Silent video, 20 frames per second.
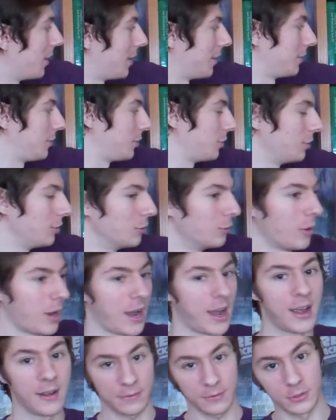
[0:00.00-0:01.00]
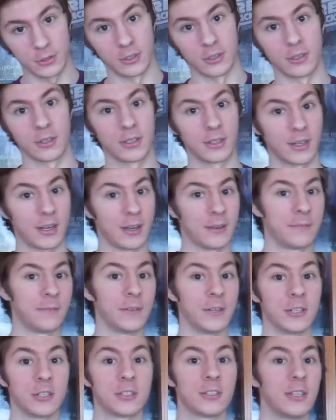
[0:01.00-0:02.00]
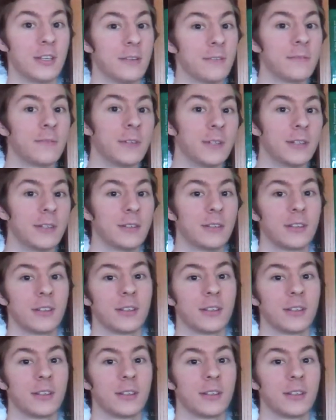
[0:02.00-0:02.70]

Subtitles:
and 2 after I finished Infinite.